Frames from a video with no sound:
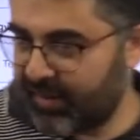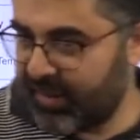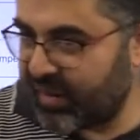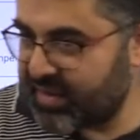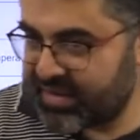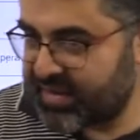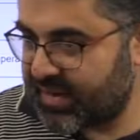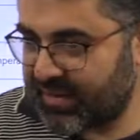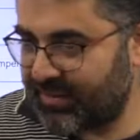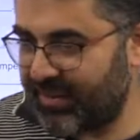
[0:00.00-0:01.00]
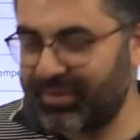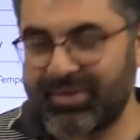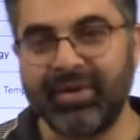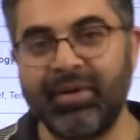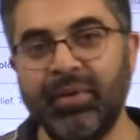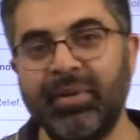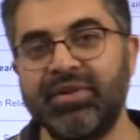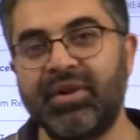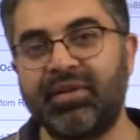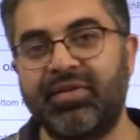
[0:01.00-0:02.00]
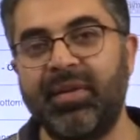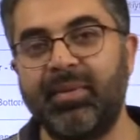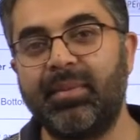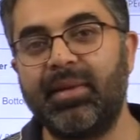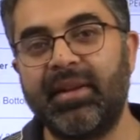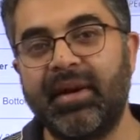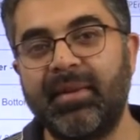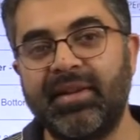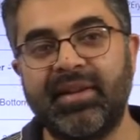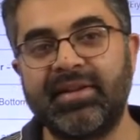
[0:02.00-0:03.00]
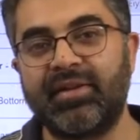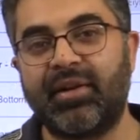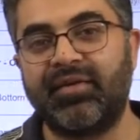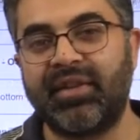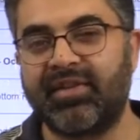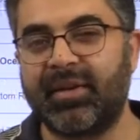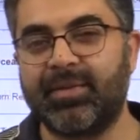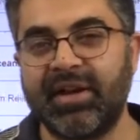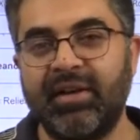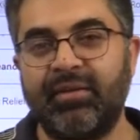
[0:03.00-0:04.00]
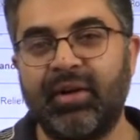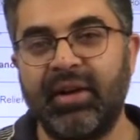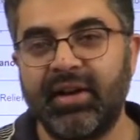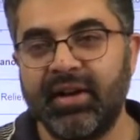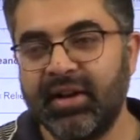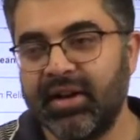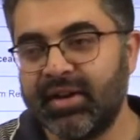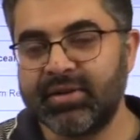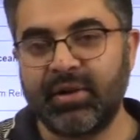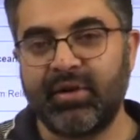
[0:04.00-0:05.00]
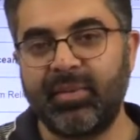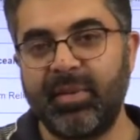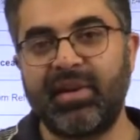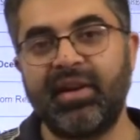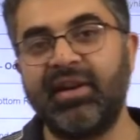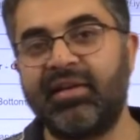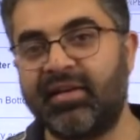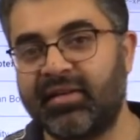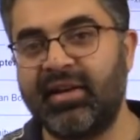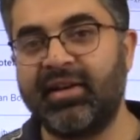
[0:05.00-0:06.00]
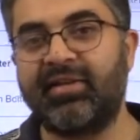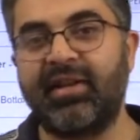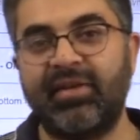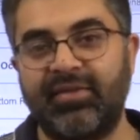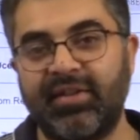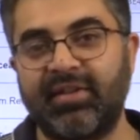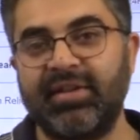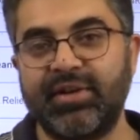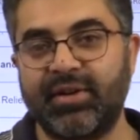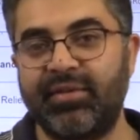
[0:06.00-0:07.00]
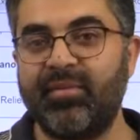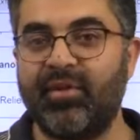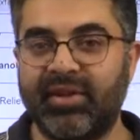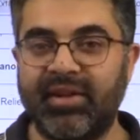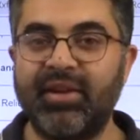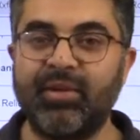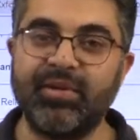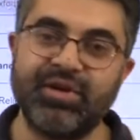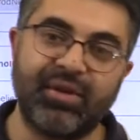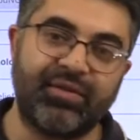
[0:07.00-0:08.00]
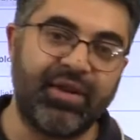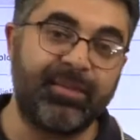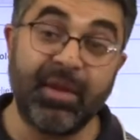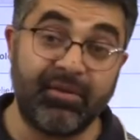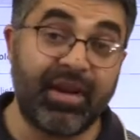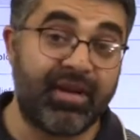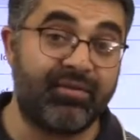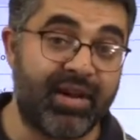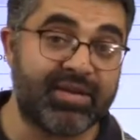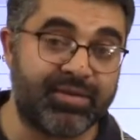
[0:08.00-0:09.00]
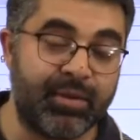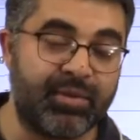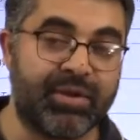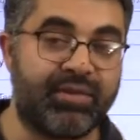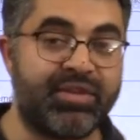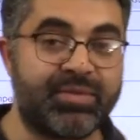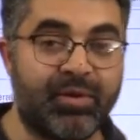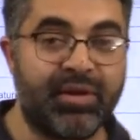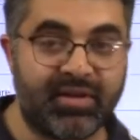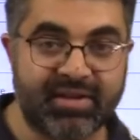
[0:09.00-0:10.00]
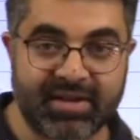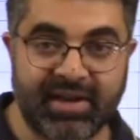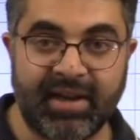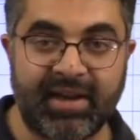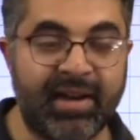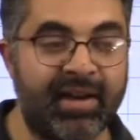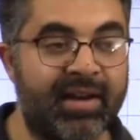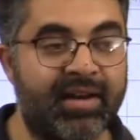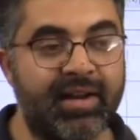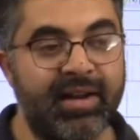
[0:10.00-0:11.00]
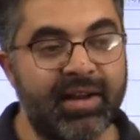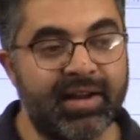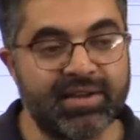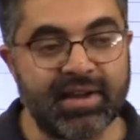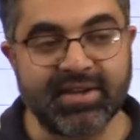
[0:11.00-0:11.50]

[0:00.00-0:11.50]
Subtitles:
because the human geography people, I mean, there's a lot of description involved. So a lot of people are interested in studying physical geography more than the human geography, whereas human geography is more interesting and it's